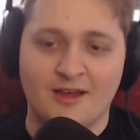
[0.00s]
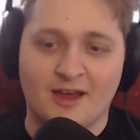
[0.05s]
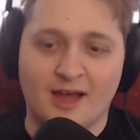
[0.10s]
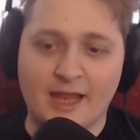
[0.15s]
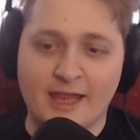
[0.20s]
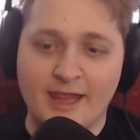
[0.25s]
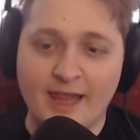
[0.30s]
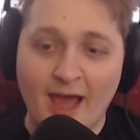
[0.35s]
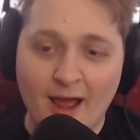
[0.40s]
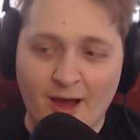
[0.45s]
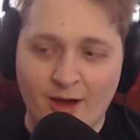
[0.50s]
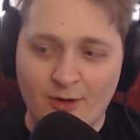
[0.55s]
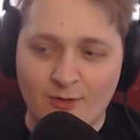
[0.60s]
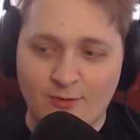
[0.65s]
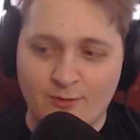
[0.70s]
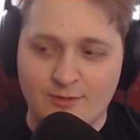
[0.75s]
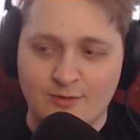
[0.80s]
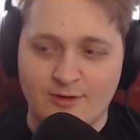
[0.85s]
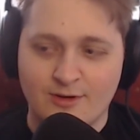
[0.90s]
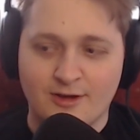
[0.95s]
And
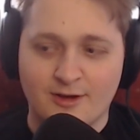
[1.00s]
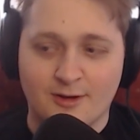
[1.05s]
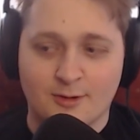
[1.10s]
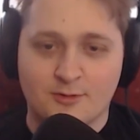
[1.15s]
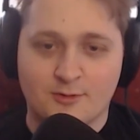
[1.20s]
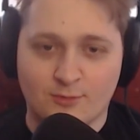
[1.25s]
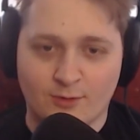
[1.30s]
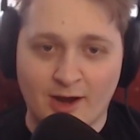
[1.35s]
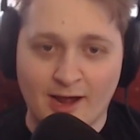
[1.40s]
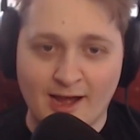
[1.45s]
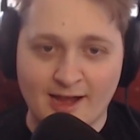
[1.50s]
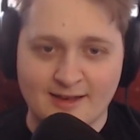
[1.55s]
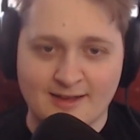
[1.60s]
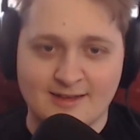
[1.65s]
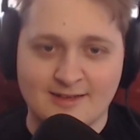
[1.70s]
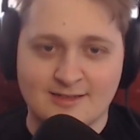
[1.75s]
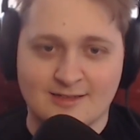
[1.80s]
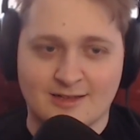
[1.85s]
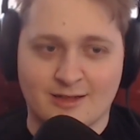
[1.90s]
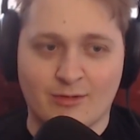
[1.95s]
now, Grant
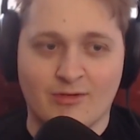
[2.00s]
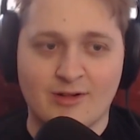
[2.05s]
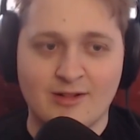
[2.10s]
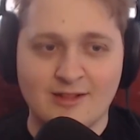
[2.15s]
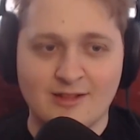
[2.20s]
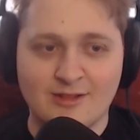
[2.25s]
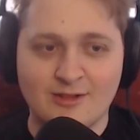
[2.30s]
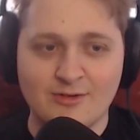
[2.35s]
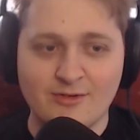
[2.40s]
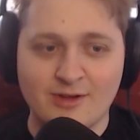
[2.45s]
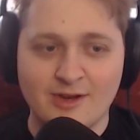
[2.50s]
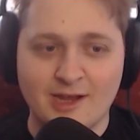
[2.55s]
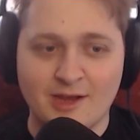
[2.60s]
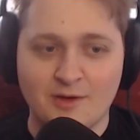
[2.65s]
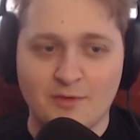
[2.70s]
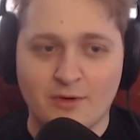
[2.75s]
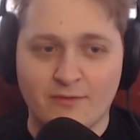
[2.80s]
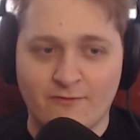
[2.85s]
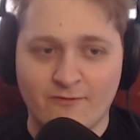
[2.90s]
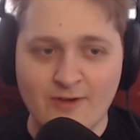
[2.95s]
is the one doing it
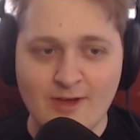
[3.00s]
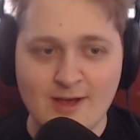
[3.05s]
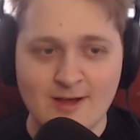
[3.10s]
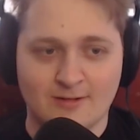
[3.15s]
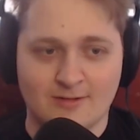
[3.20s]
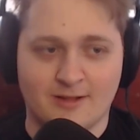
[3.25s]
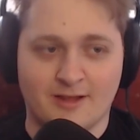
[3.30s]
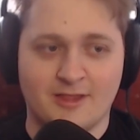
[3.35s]
with Phil.